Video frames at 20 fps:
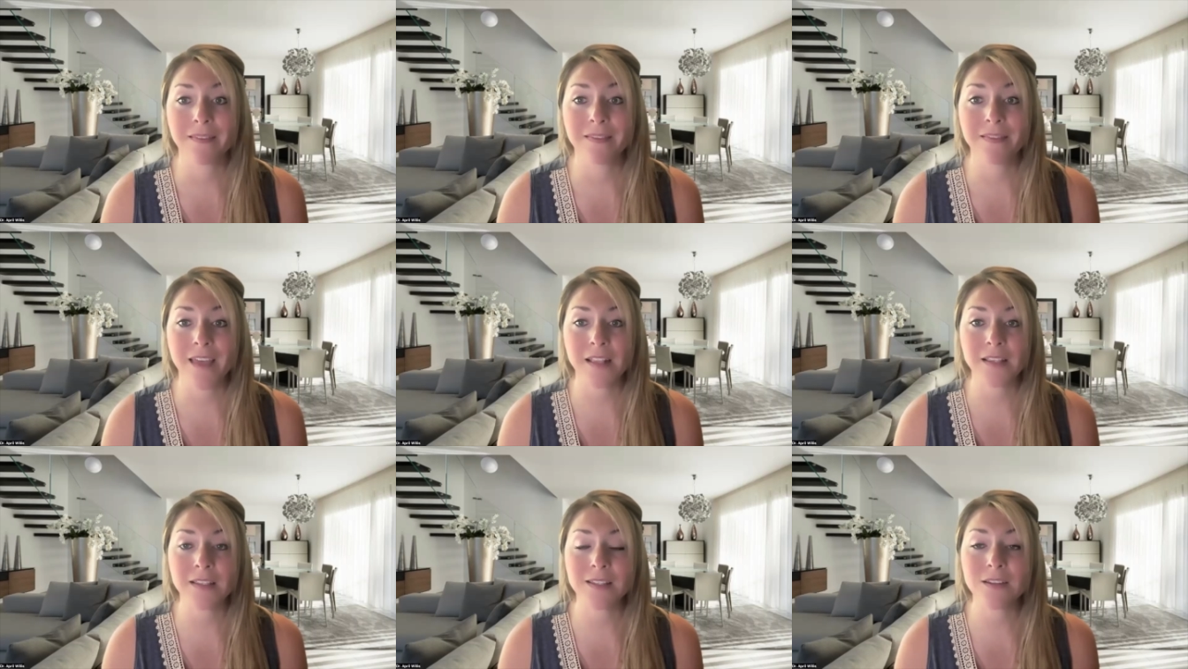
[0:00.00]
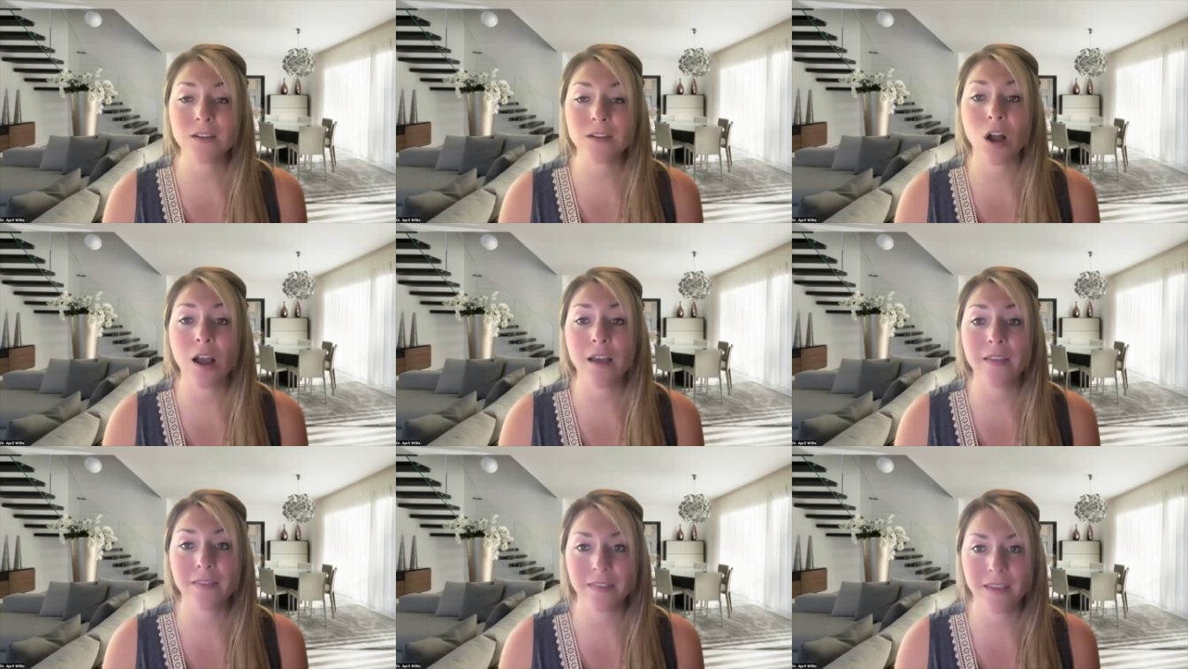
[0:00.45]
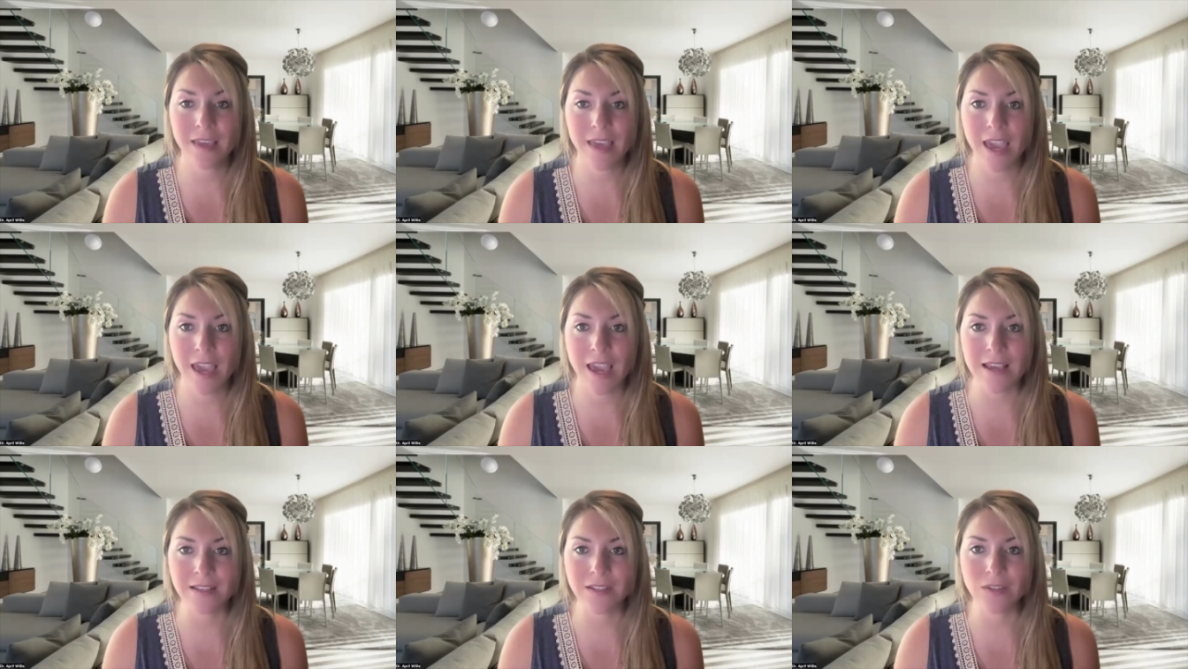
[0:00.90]
That's not the
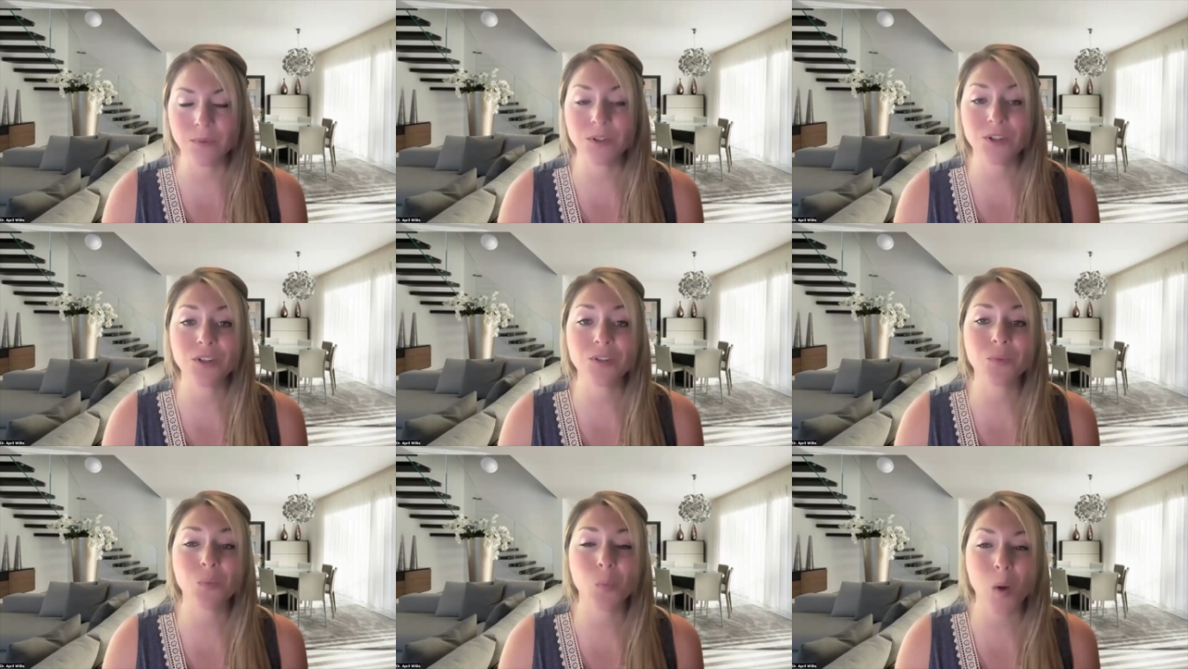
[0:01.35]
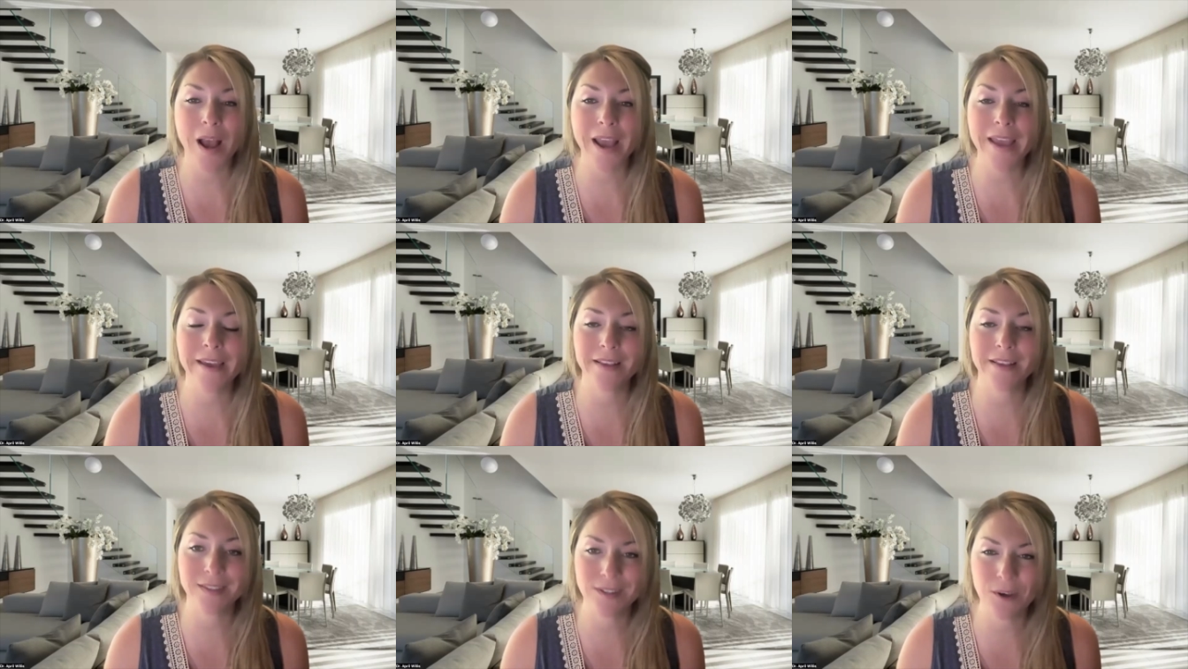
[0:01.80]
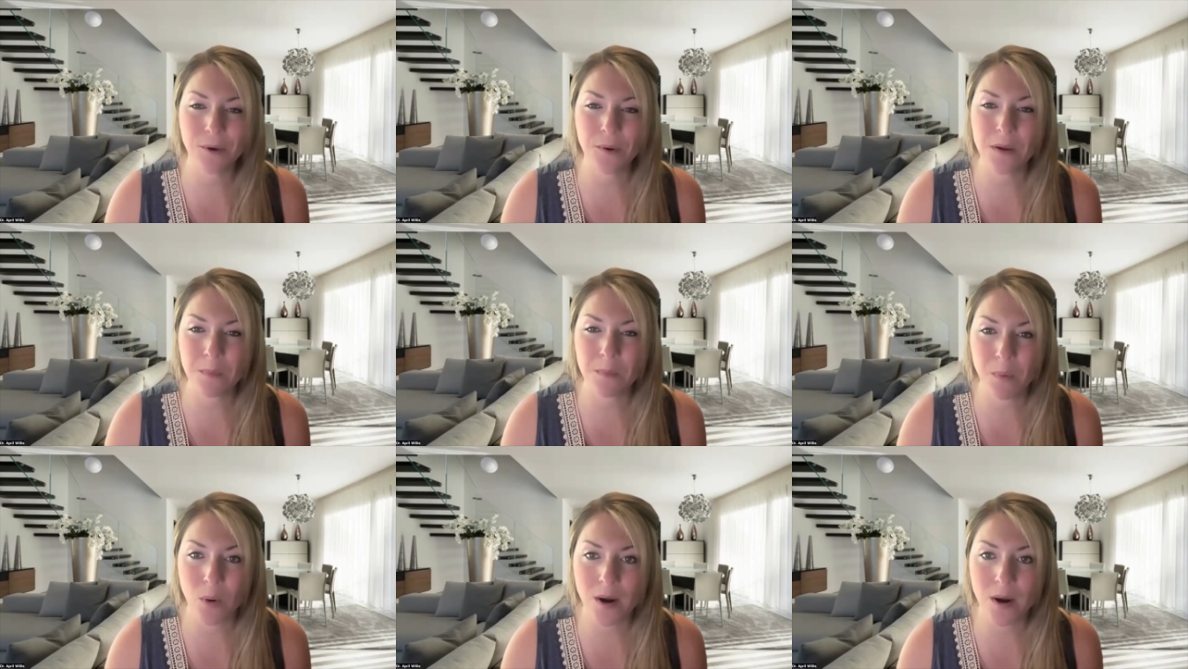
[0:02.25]
case, which is why it's so
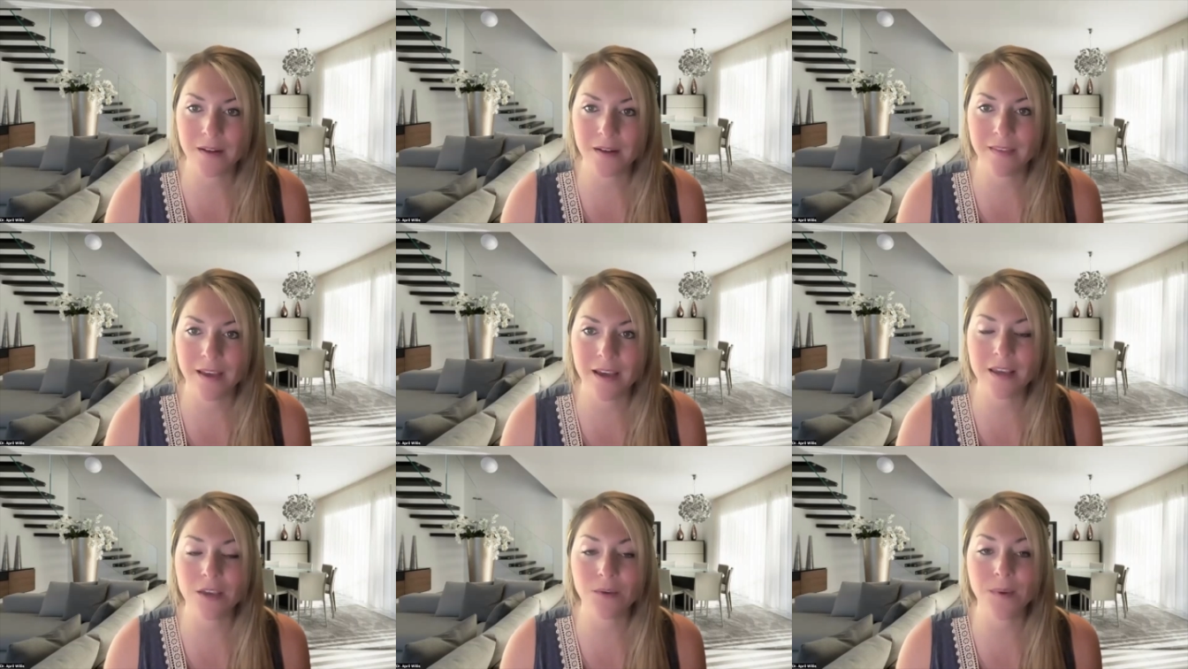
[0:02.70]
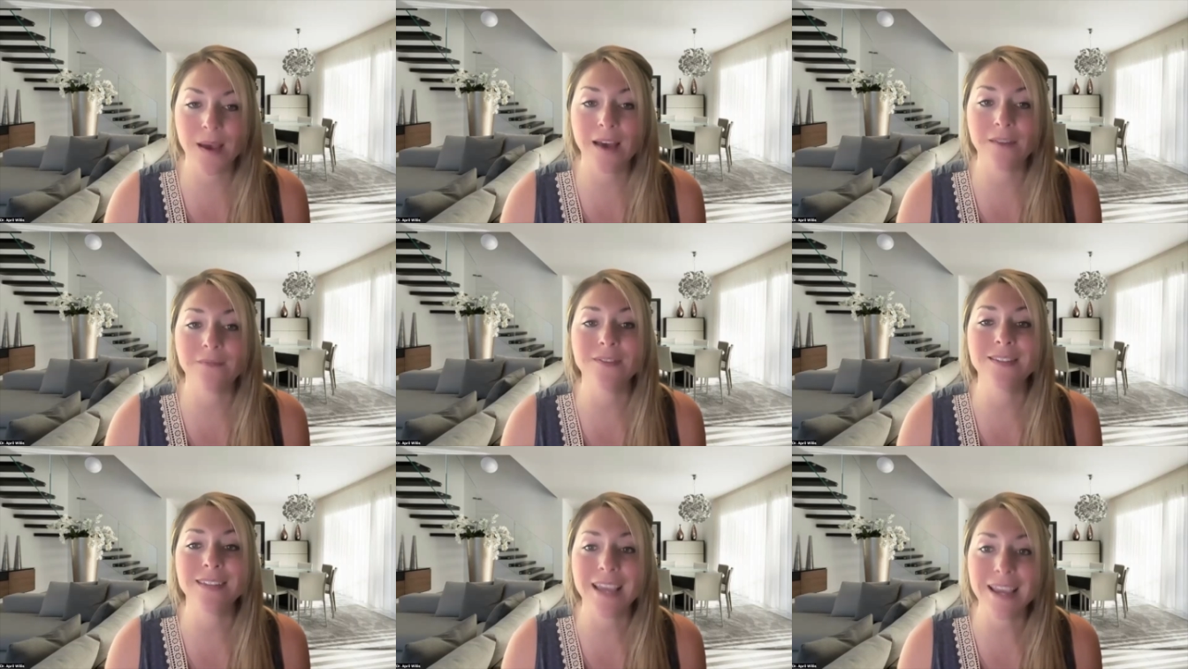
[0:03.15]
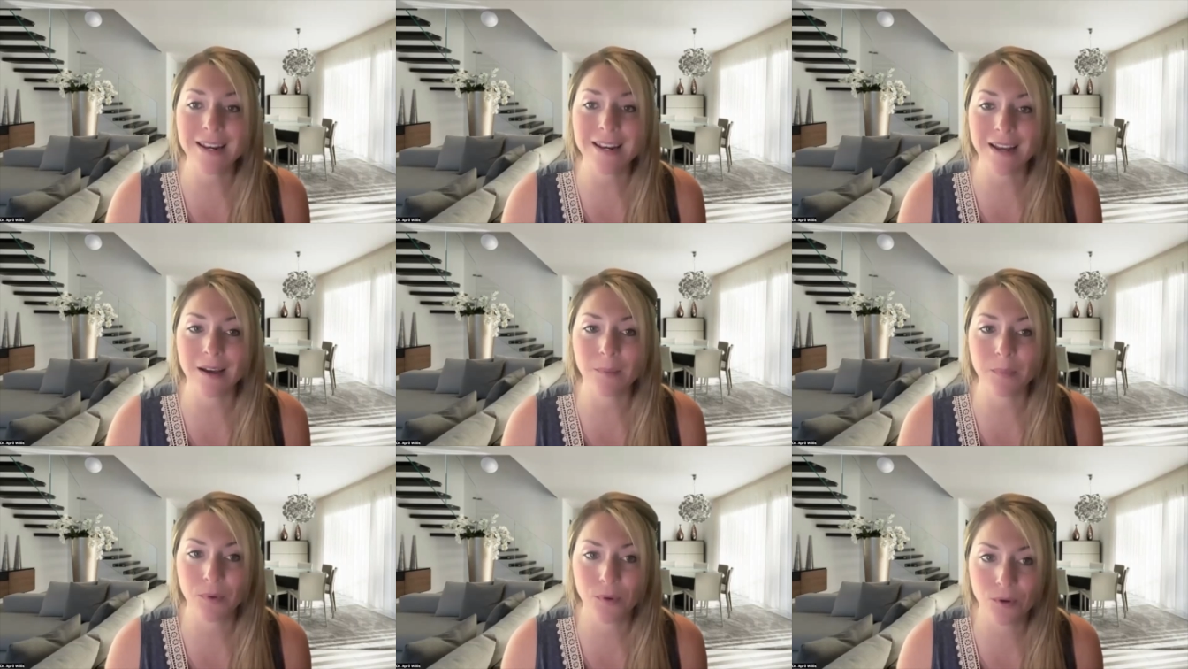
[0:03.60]
important that you have
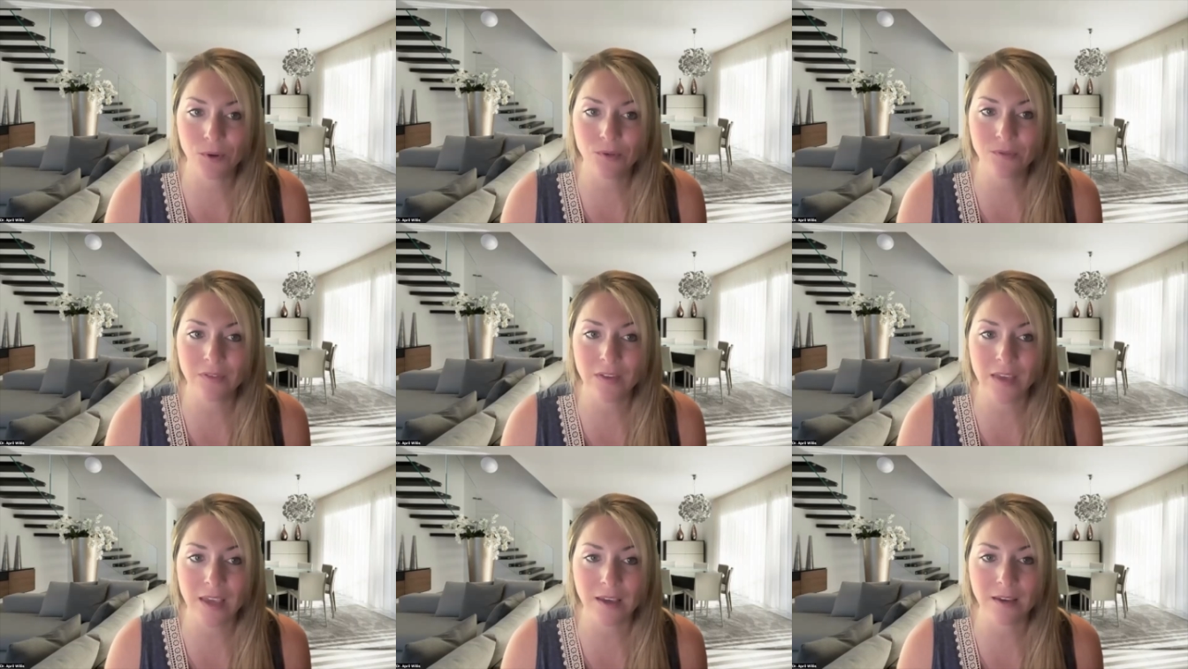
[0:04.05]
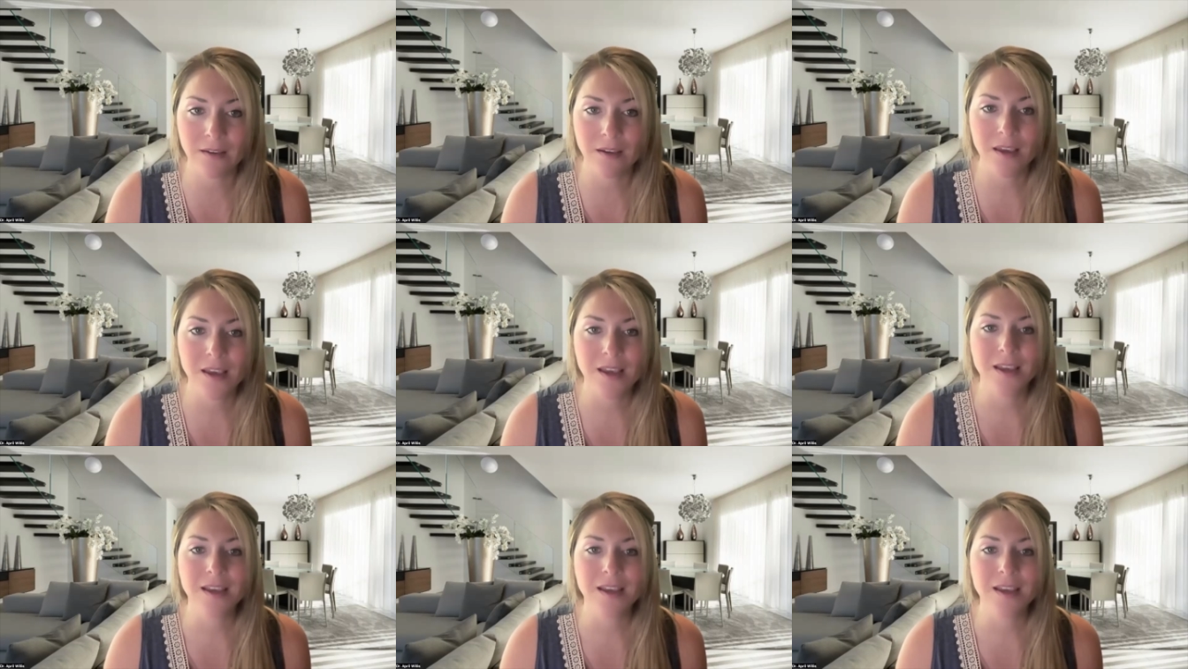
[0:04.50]
data proving